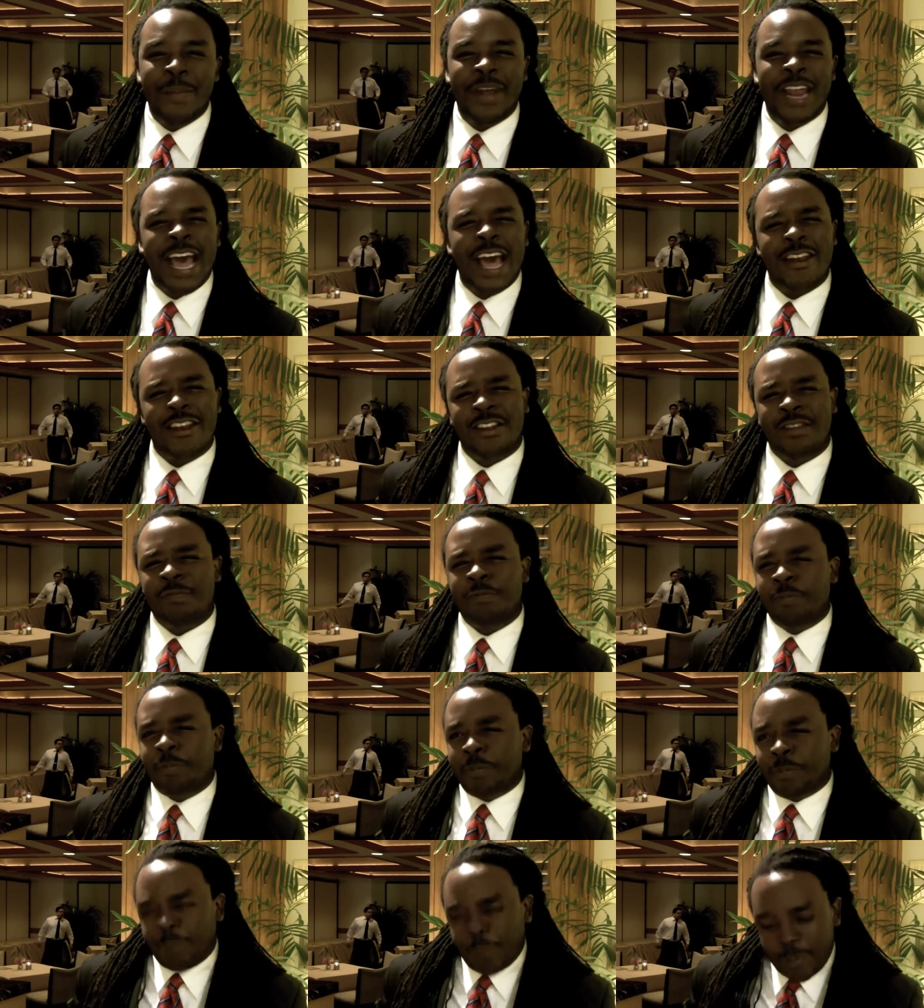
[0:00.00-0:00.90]
but how to
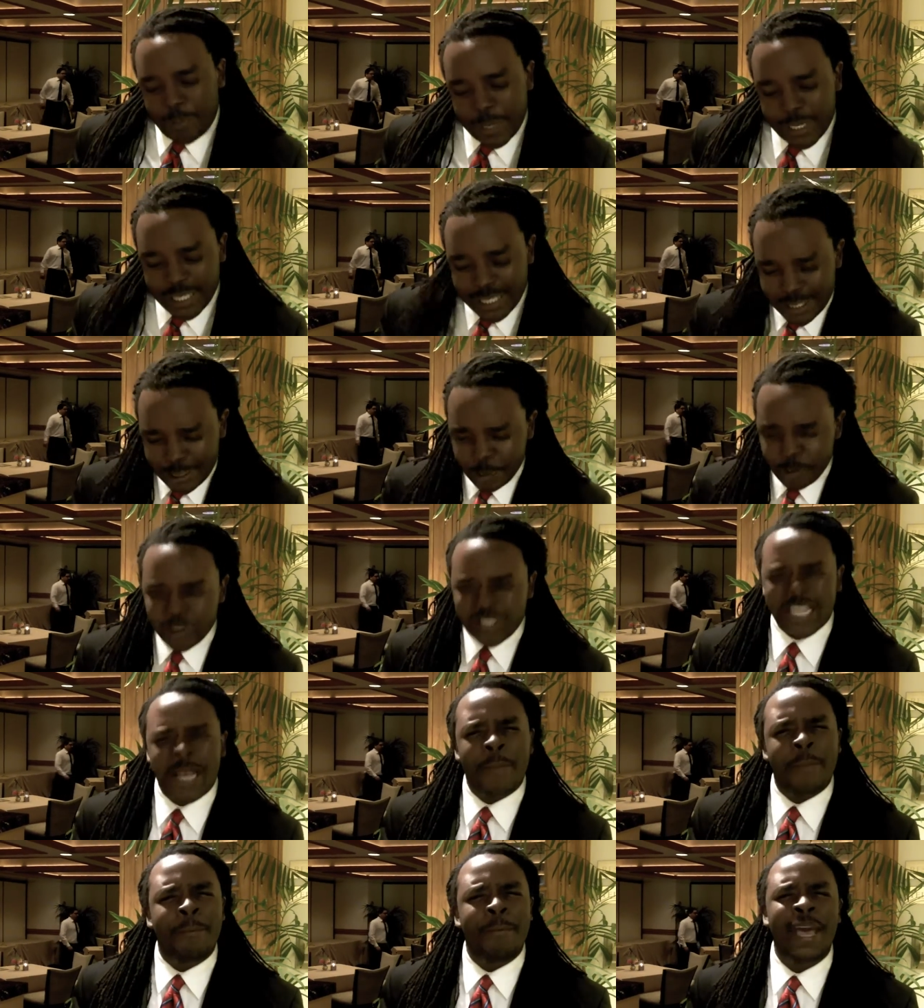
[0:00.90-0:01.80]

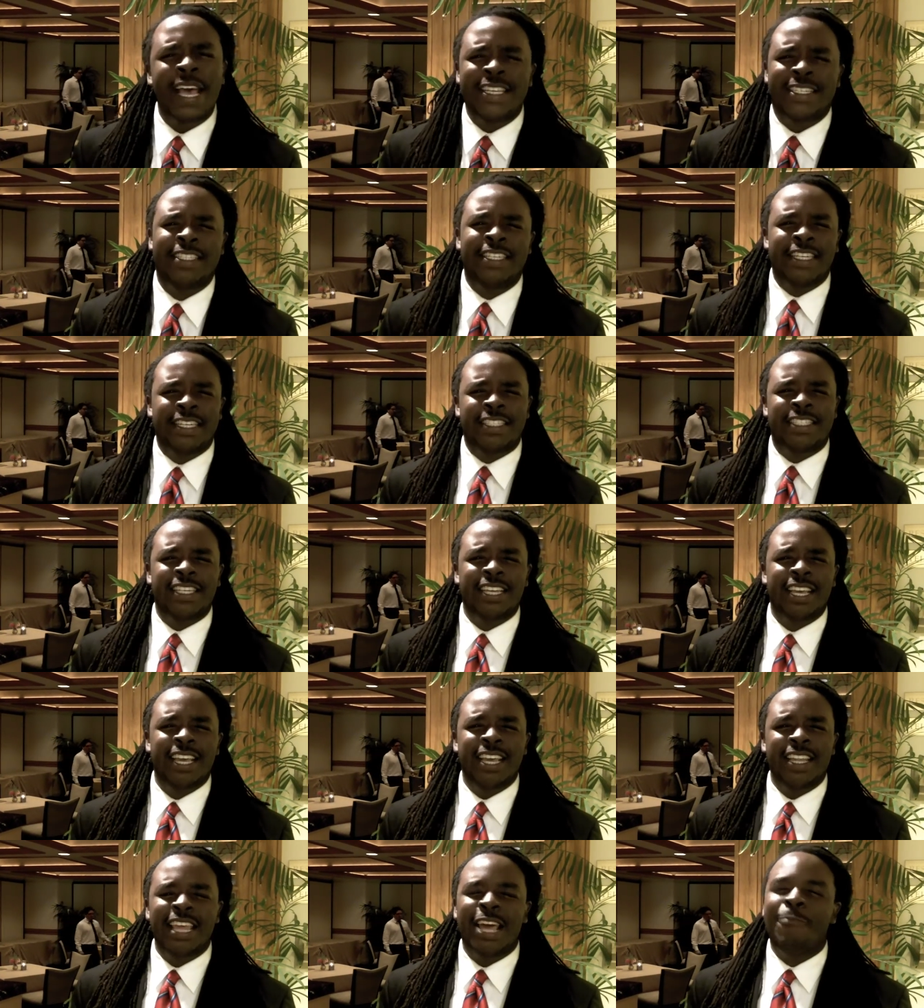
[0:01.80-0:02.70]
produce a message
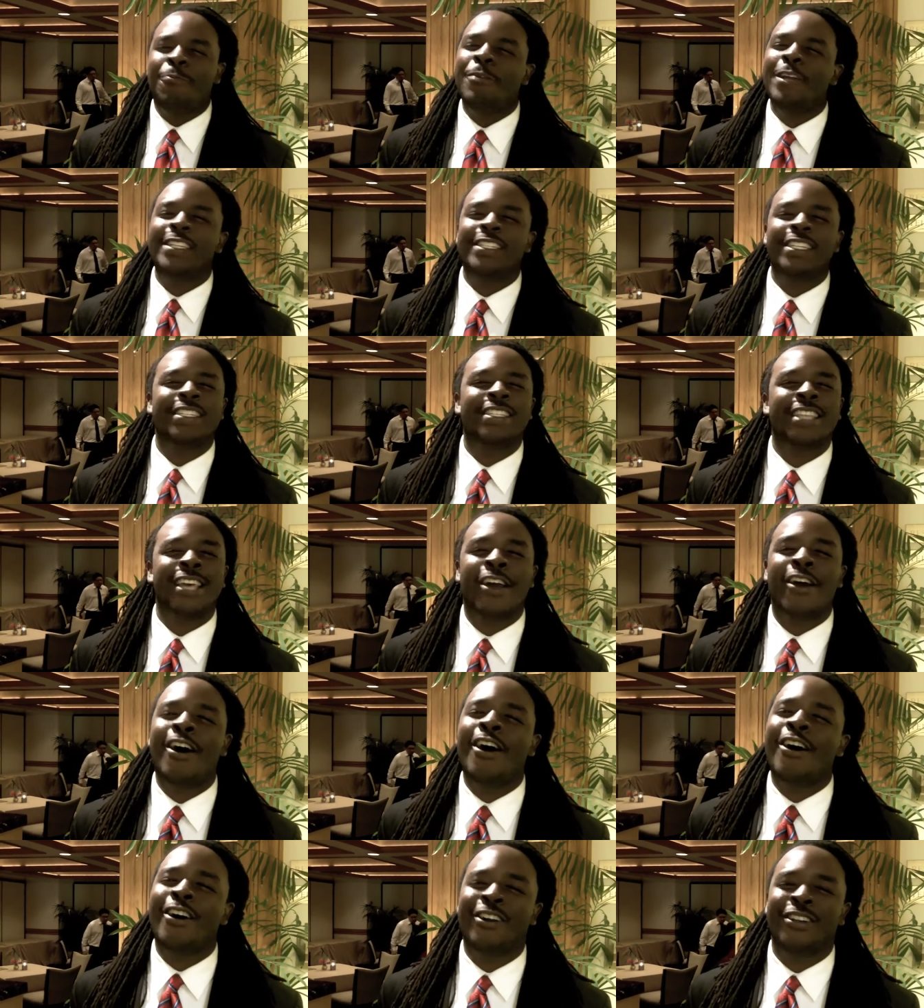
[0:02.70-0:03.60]
that reaches
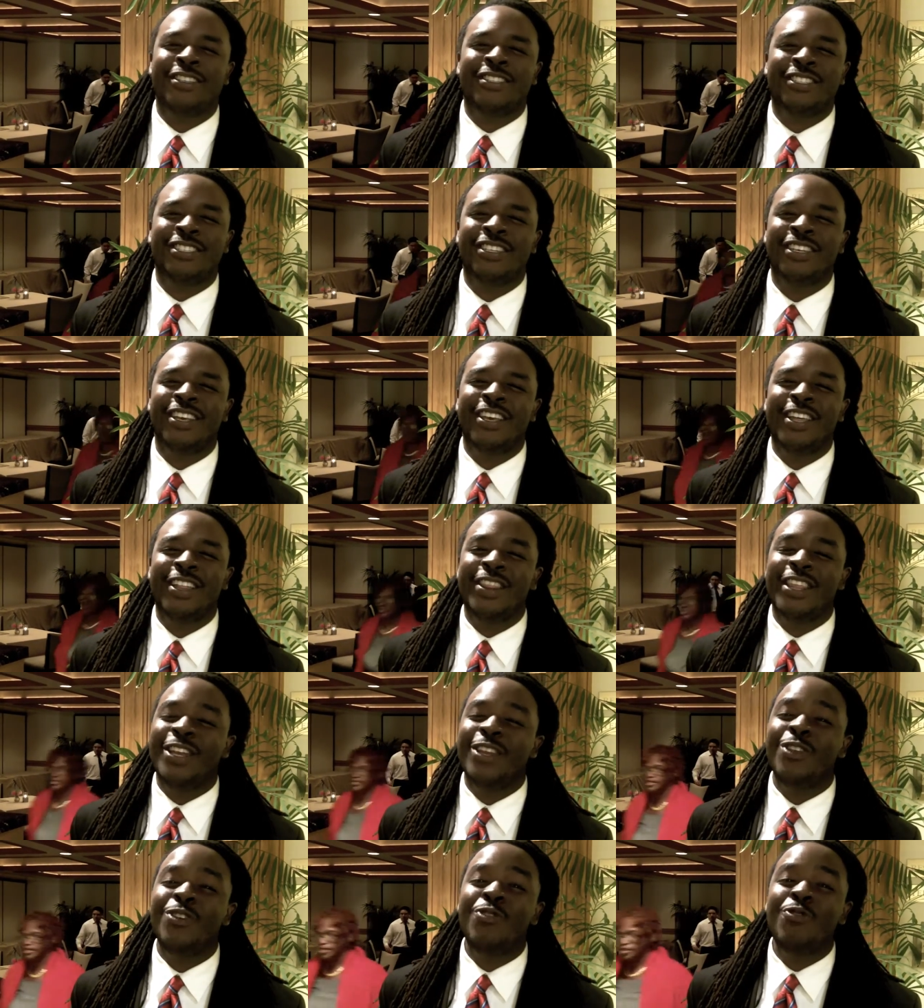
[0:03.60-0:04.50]
their hearts,
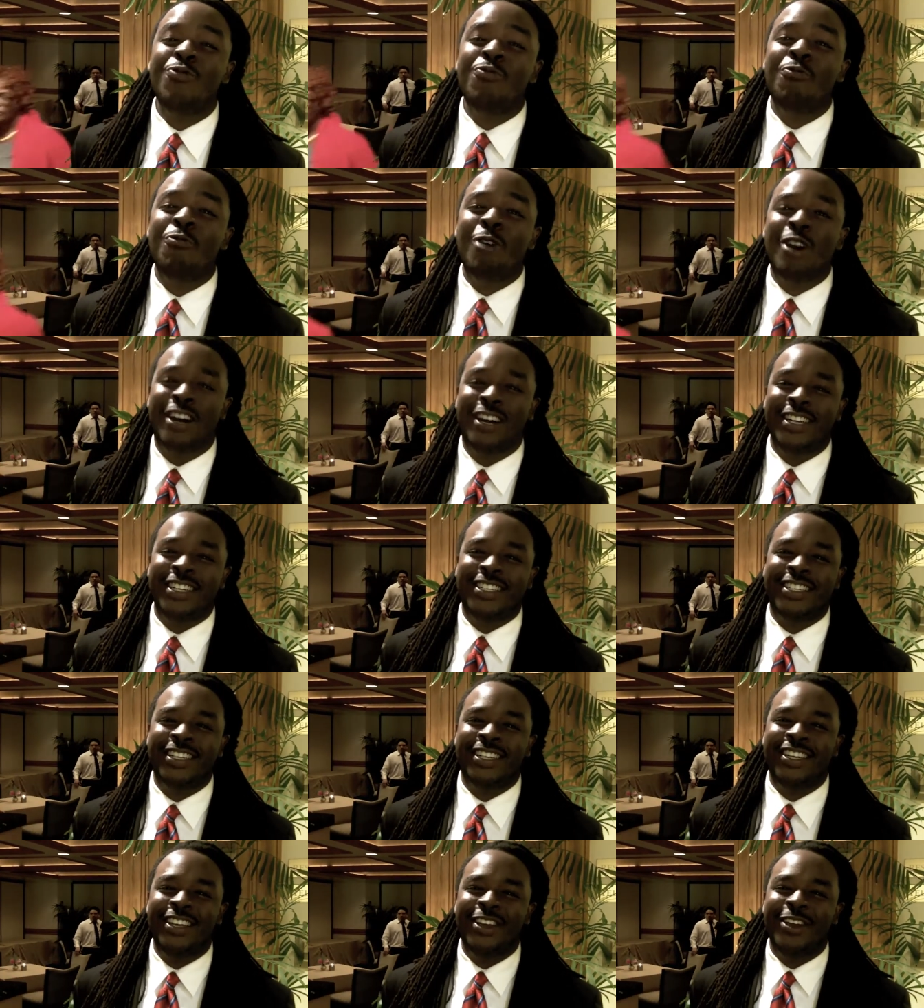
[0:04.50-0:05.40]
then you
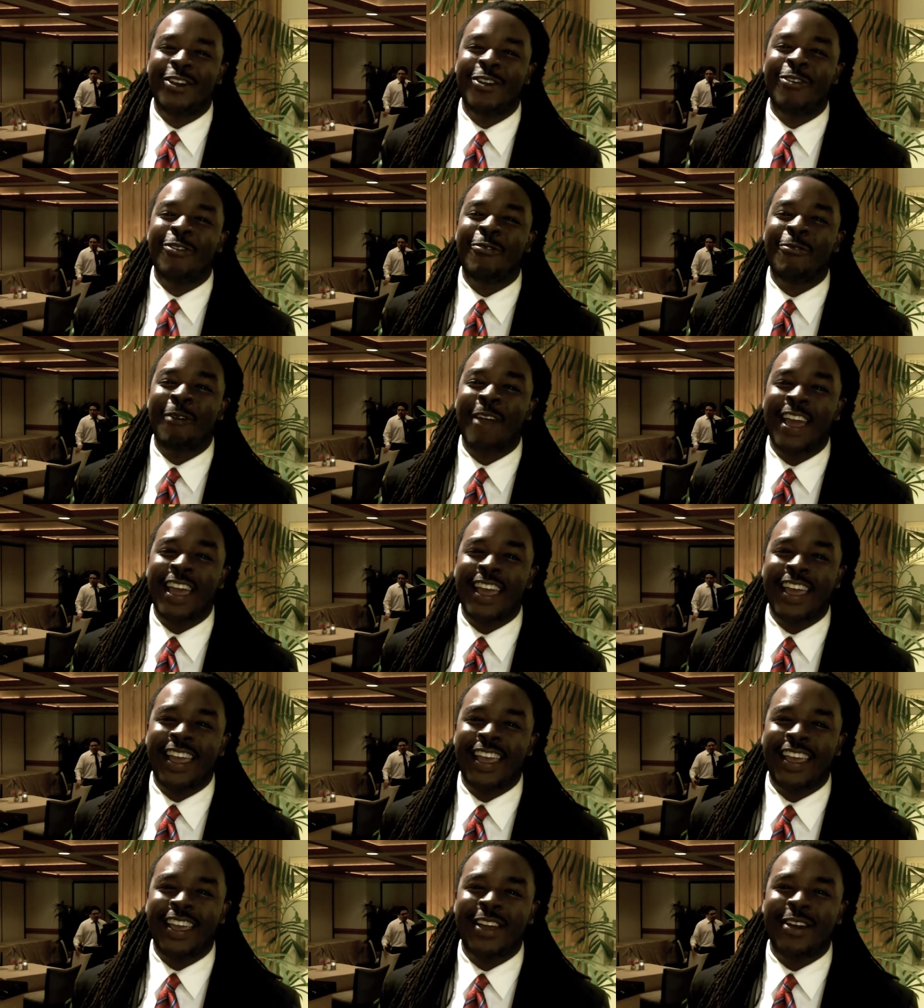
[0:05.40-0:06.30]
want
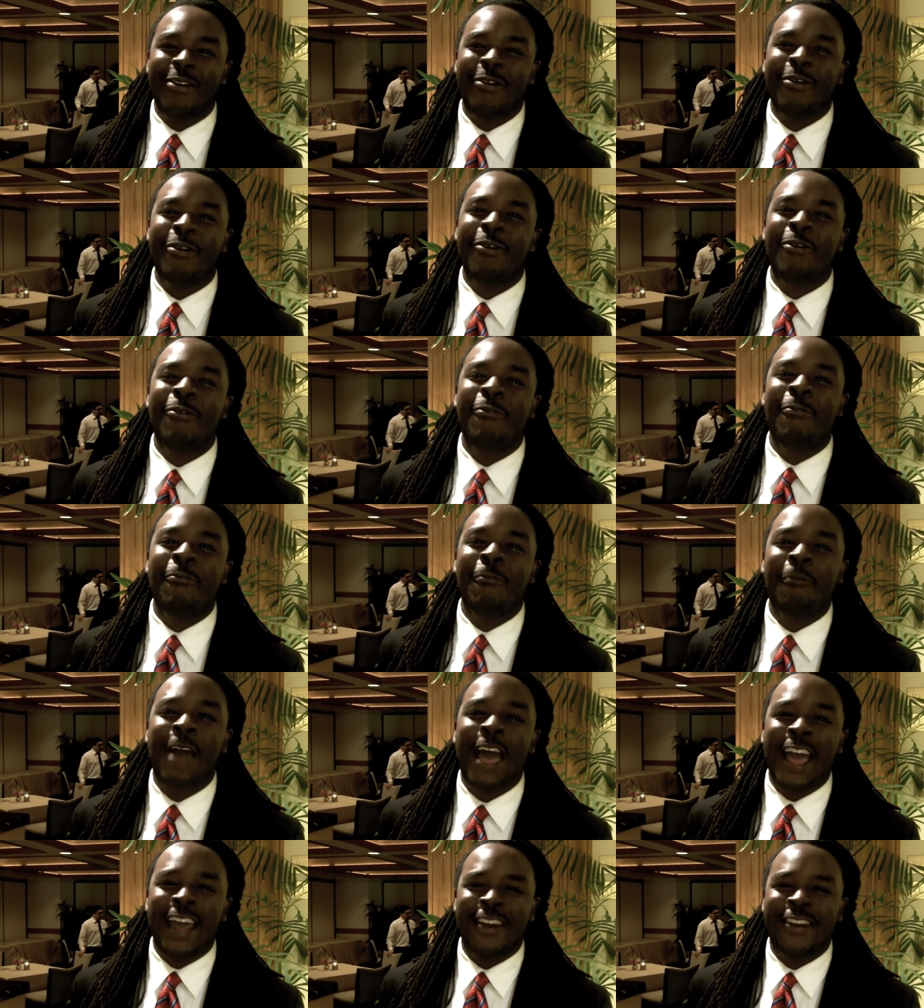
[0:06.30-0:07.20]
Greg
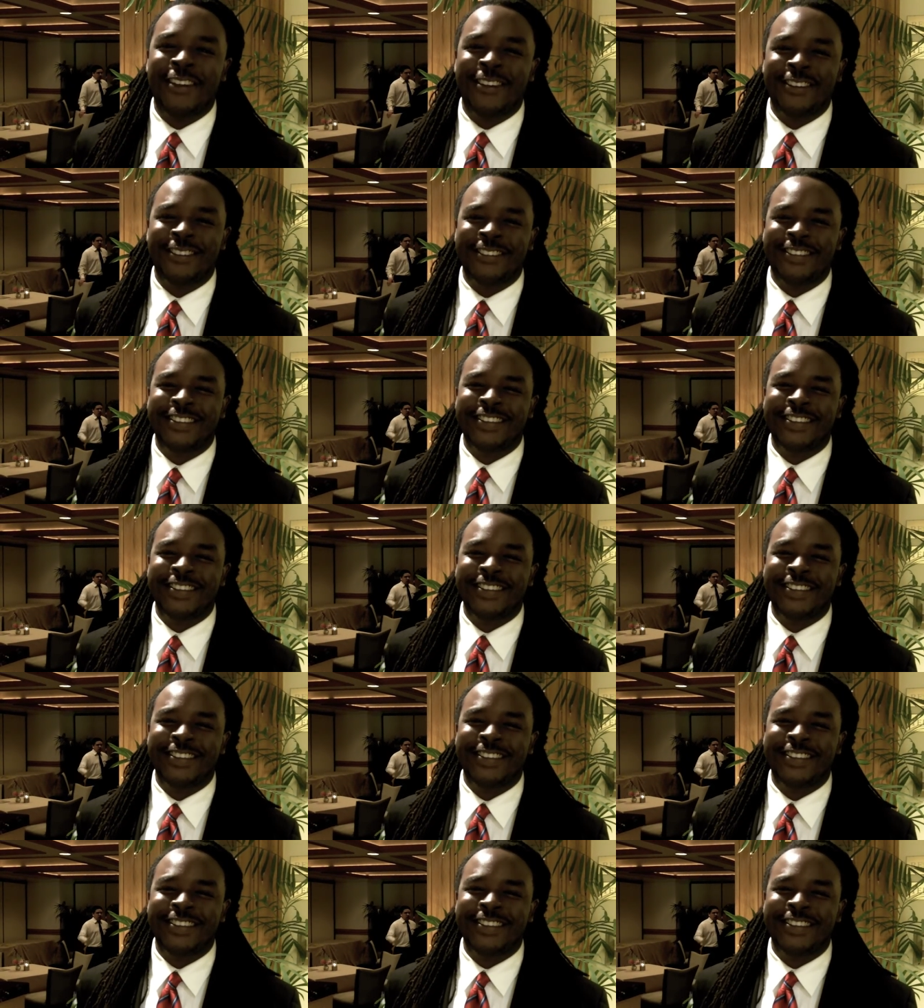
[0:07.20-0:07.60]
Ryder.